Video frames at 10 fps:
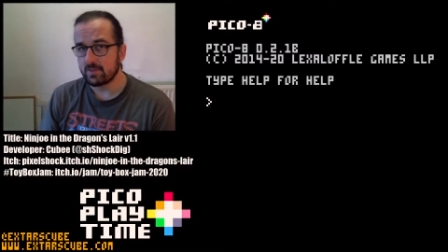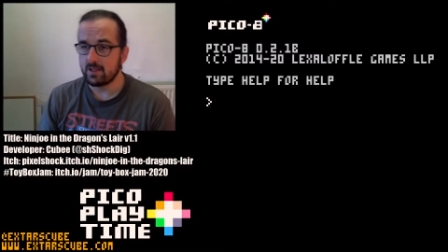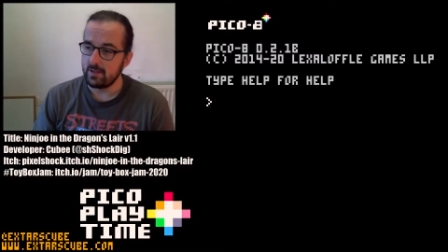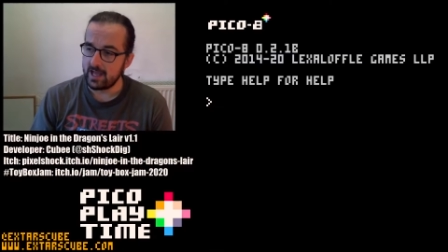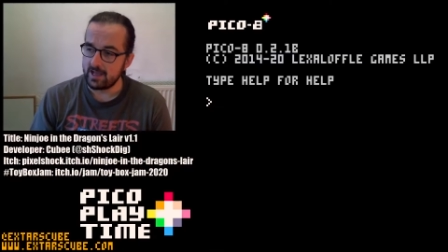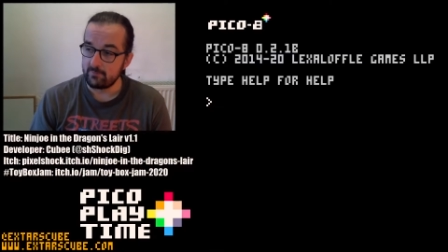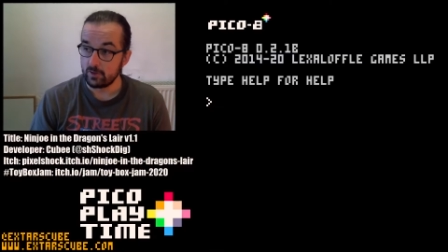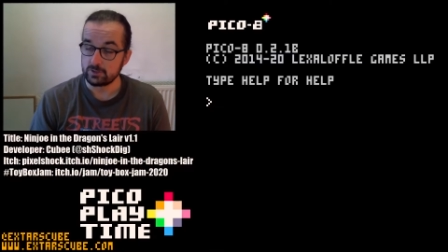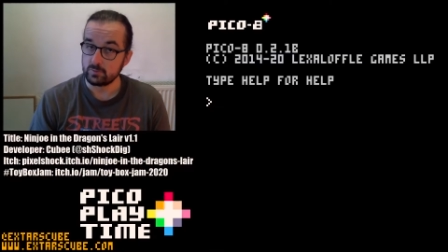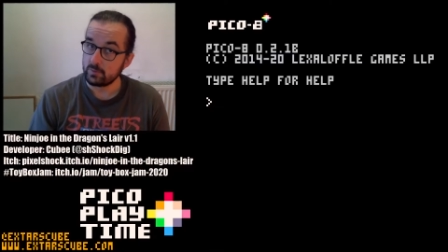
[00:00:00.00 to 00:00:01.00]

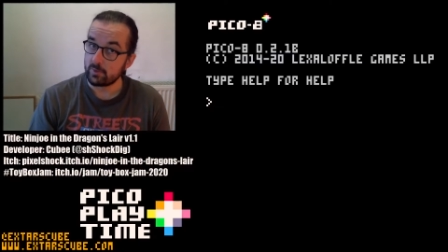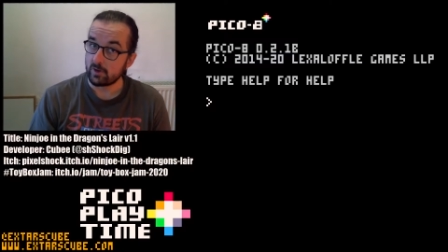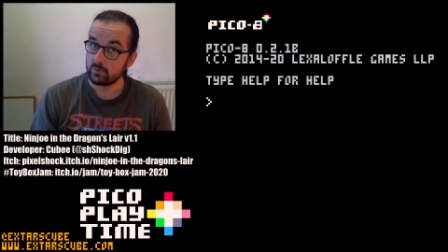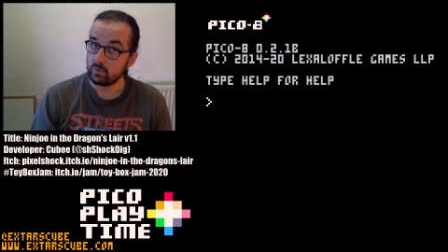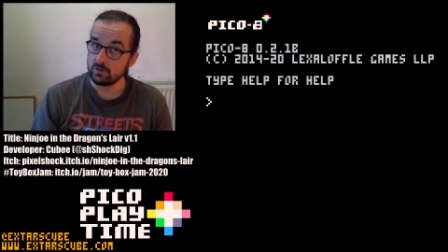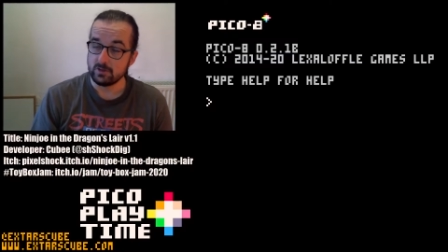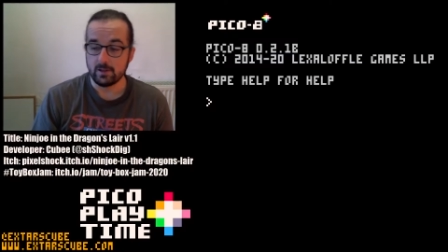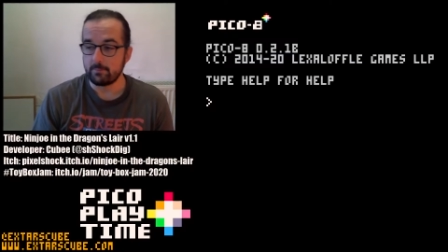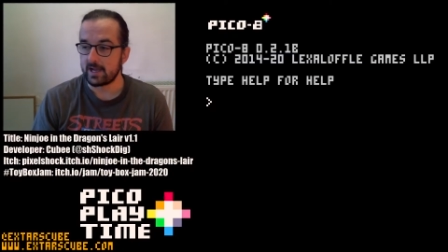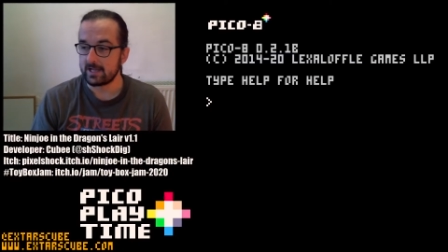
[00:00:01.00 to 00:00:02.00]
version 1.1
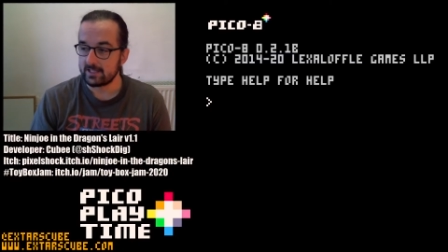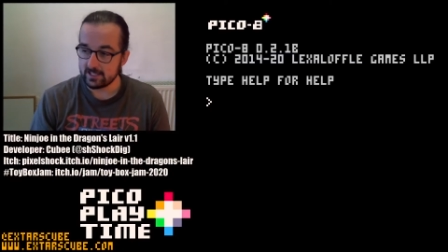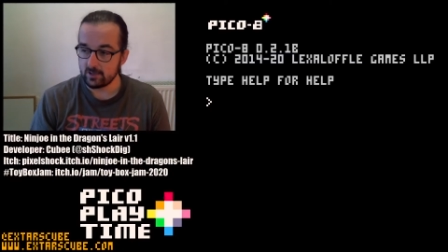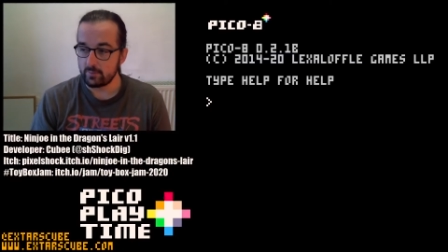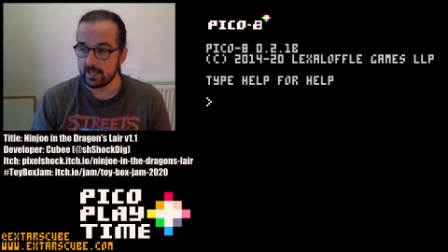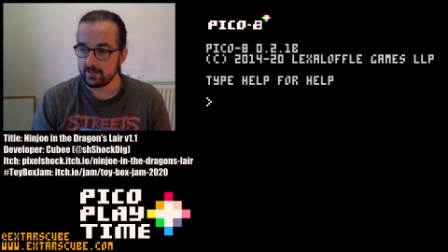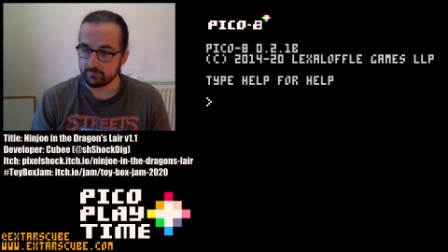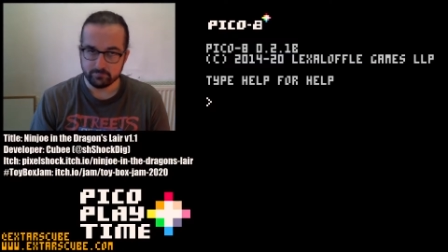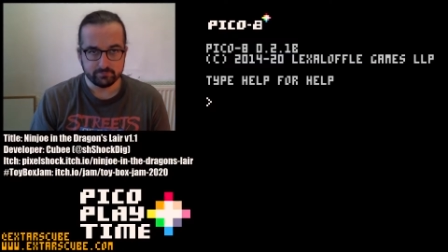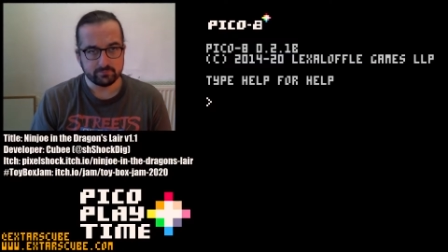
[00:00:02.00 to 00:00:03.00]
by Cubee,
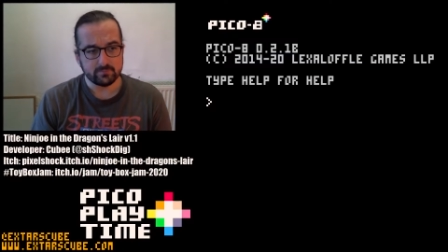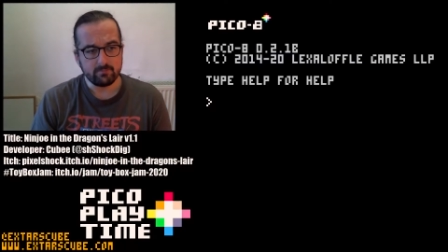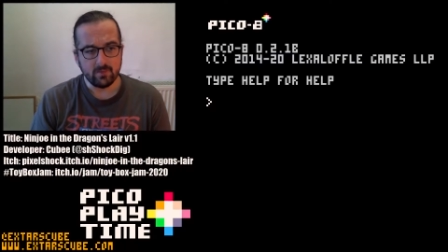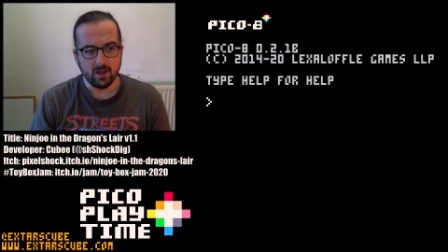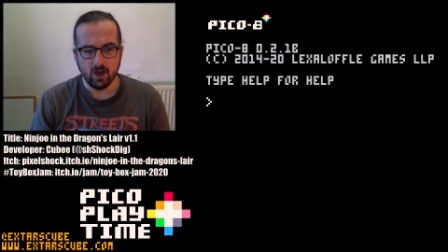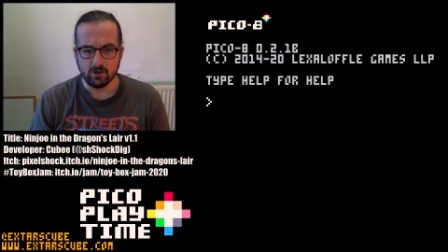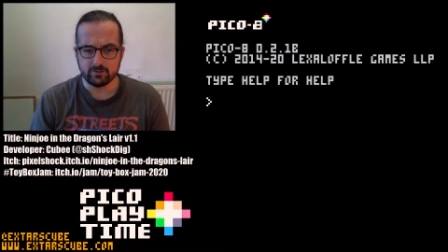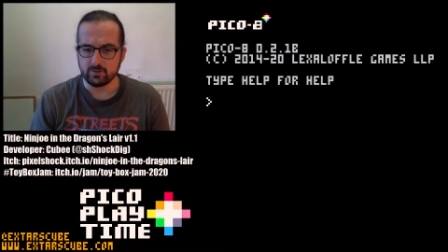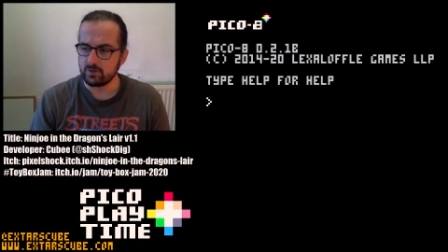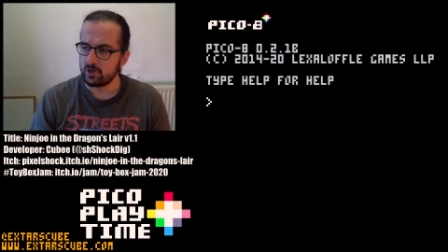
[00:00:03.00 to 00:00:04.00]

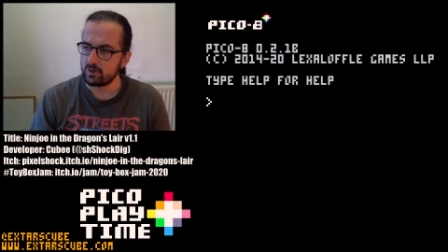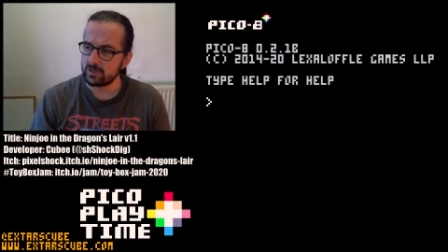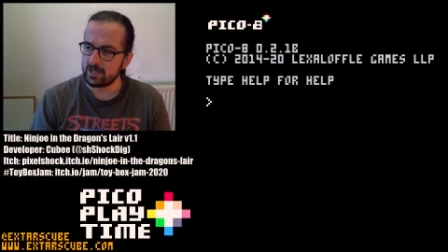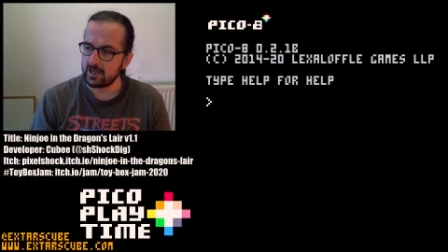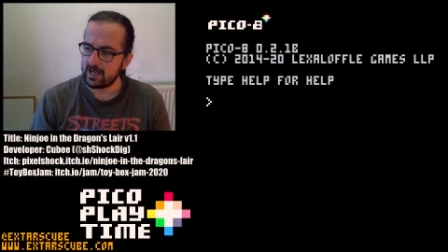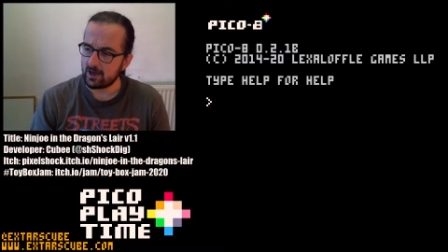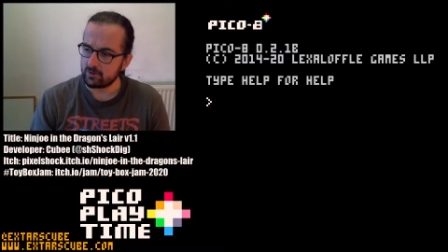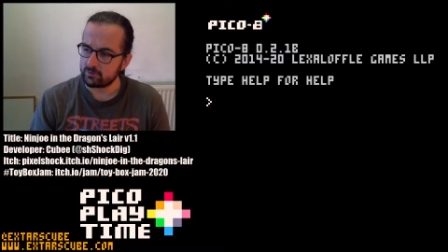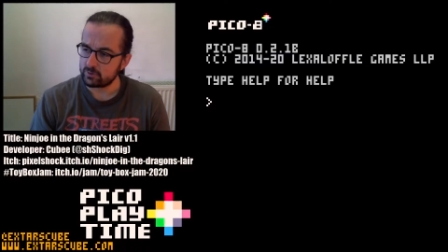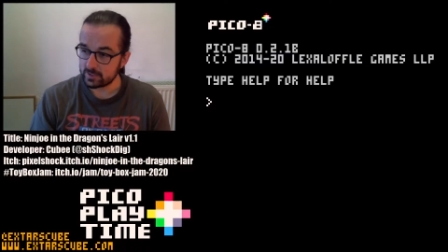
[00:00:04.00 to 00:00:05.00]
also known
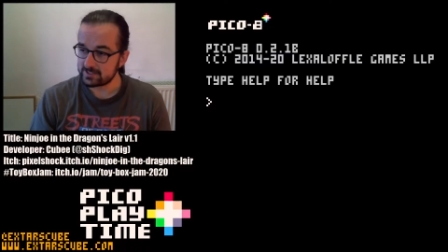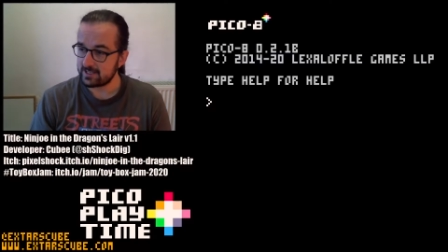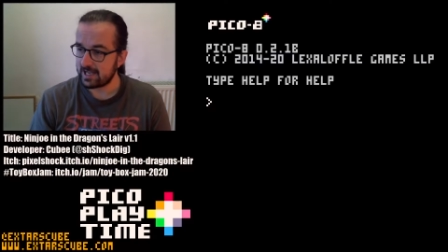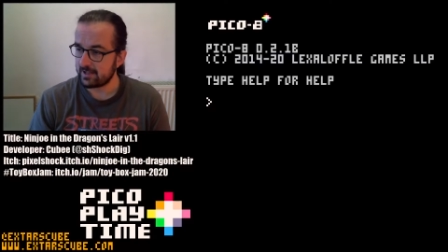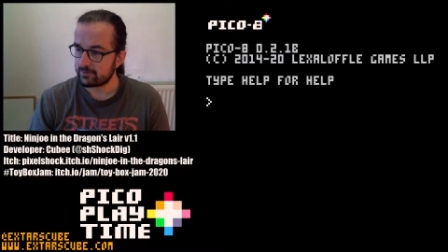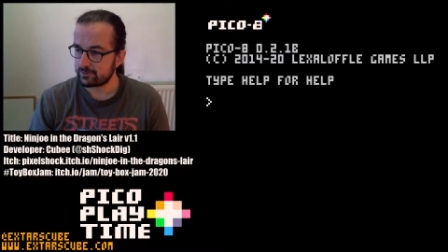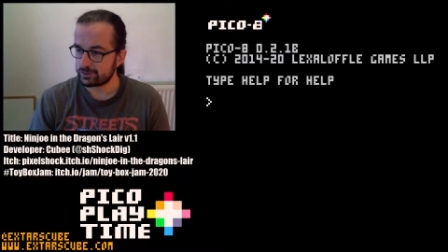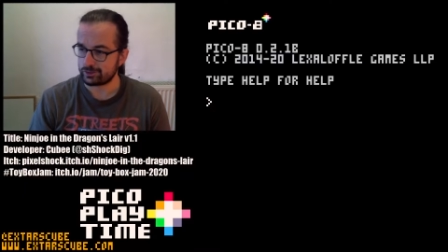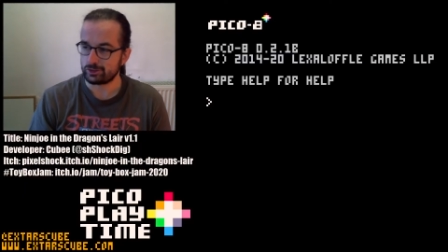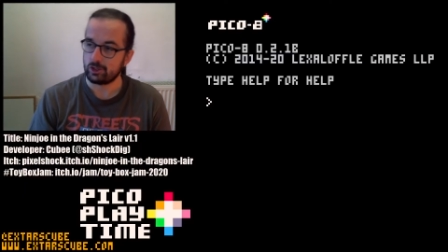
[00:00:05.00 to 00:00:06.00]
on Twitter as
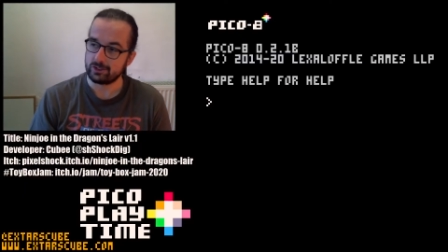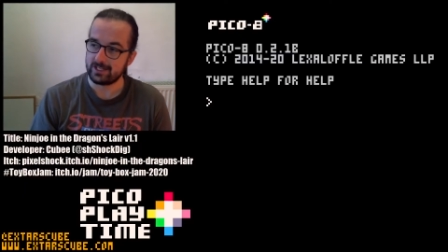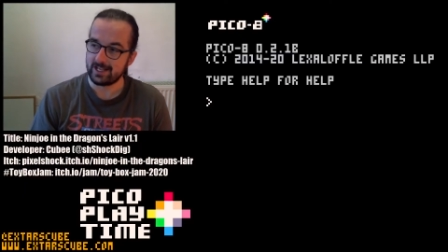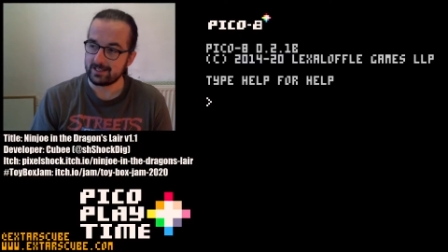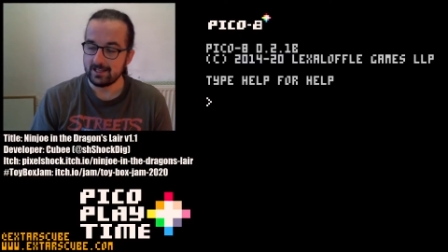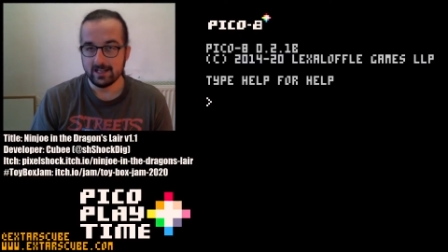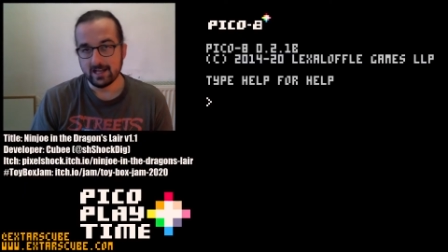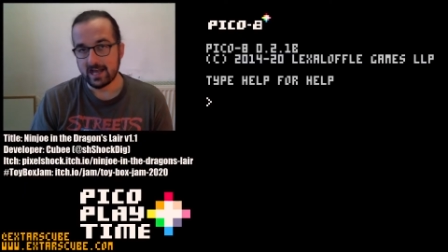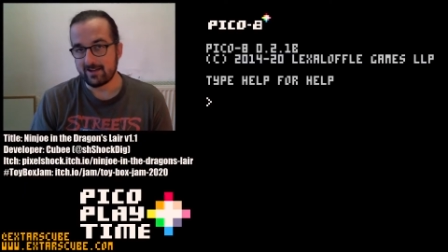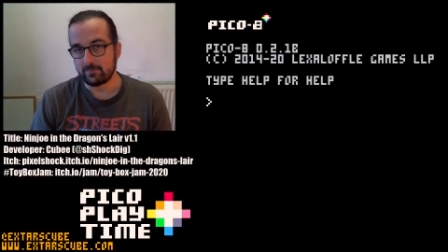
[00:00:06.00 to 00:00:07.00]
Shockdig.
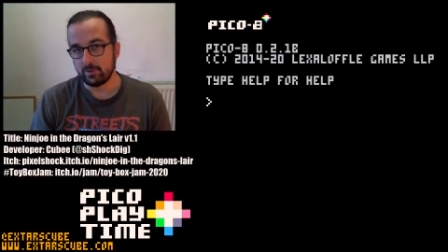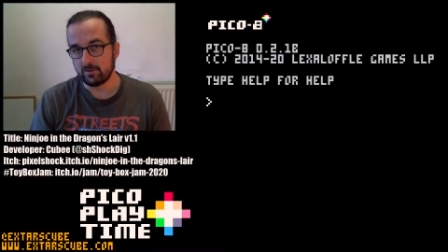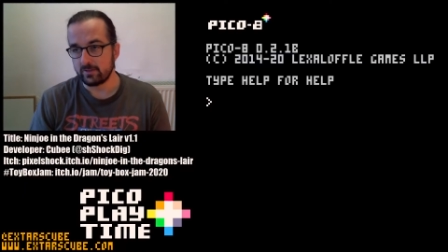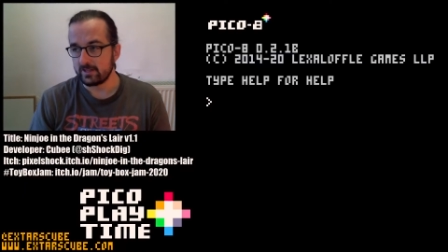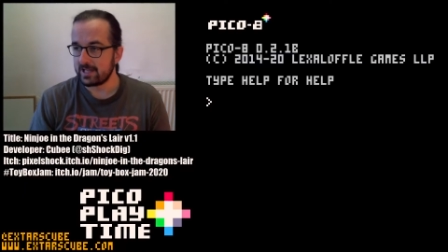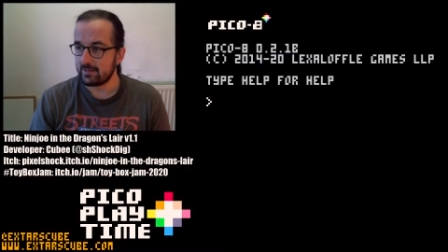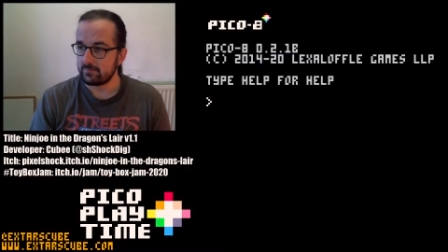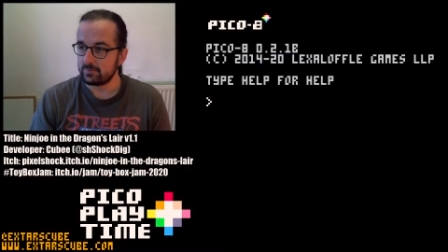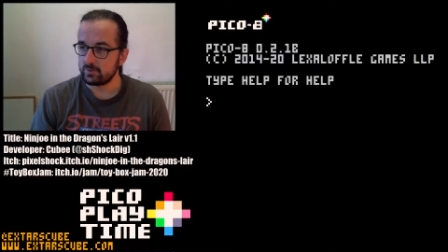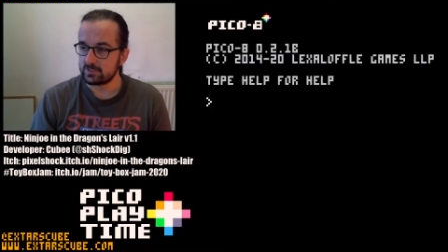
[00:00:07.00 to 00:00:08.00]
I've put
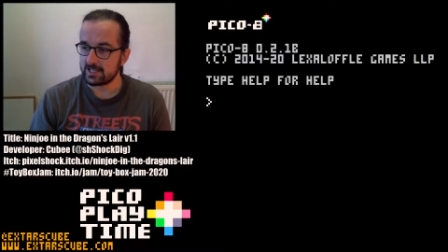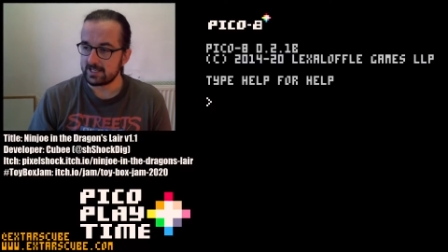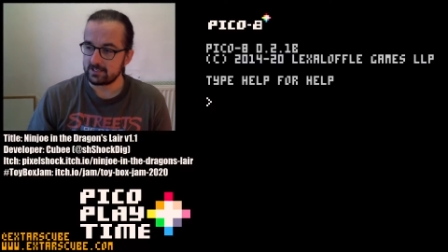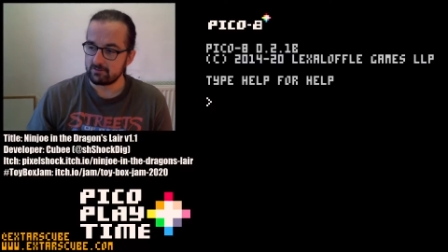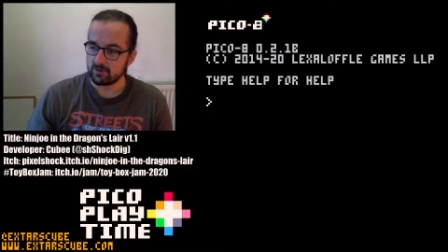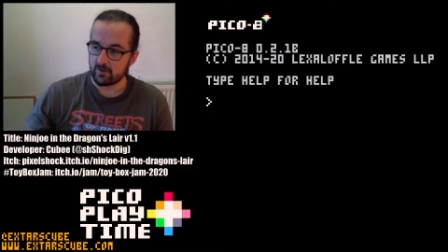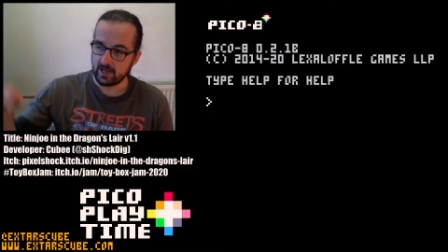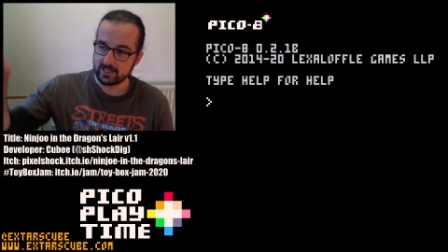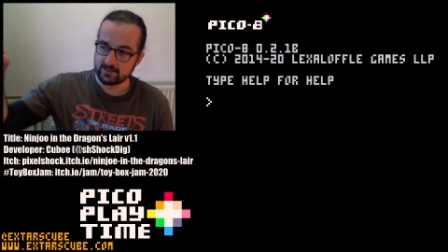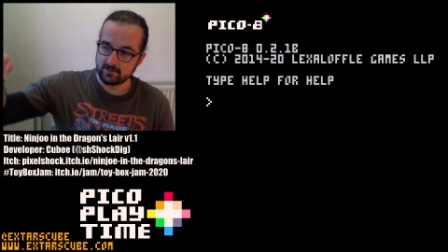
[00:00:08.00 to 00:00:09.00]
the Twitter handle and all the
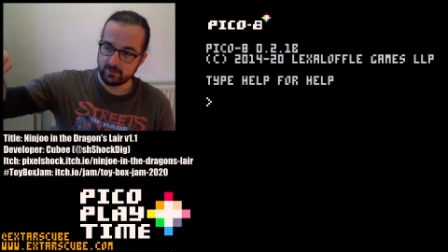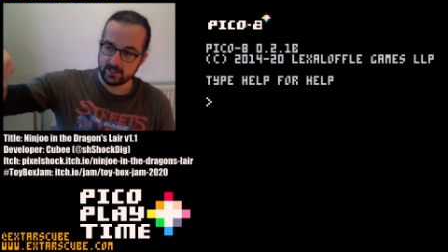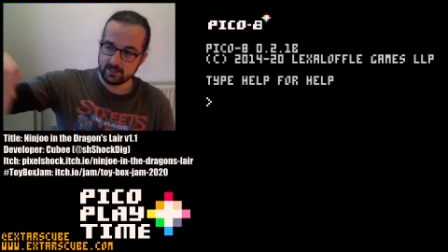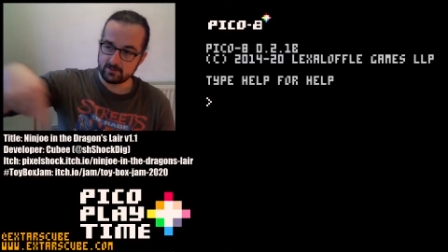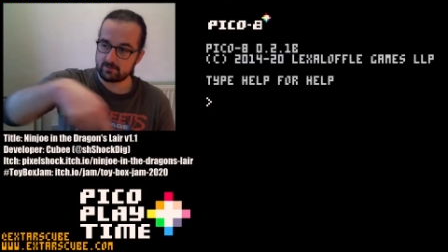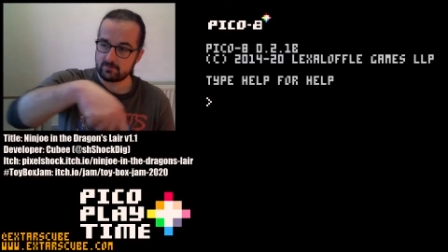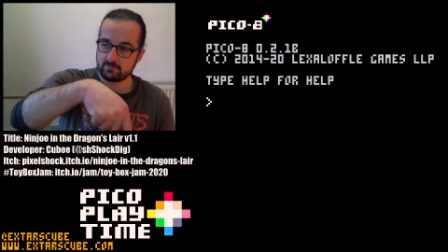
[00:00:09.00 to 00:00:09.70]
links and things